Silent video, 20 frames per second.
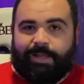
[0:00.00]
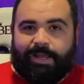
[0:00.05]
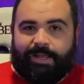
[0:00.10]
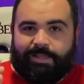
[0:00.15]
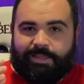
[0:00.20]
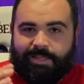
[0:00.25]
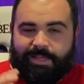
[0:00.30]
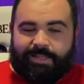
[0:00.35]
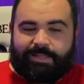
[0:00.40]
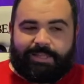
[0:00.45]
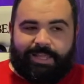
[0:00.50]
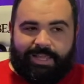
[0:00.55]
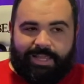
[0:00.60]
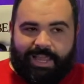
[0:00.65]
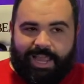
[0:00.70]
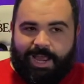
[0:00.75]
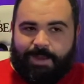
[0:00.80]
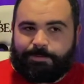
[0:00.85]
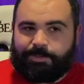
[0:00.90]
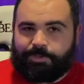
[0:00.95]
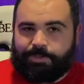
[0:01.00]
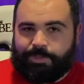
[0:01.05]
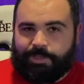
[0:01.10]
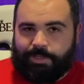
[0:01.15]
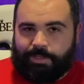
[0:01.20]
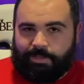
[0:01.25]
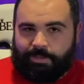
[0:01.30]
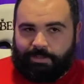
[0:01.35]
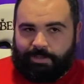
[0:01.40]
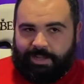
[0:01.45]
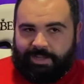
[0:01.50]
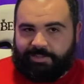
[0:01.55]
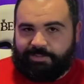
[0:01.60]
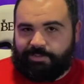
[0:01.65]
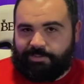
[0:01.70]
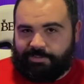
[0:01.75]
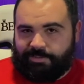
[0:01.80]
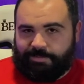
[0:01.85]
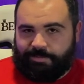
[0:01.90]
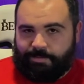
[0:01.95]
I think they captured the
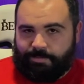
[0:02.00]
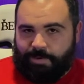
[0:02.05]
essence of the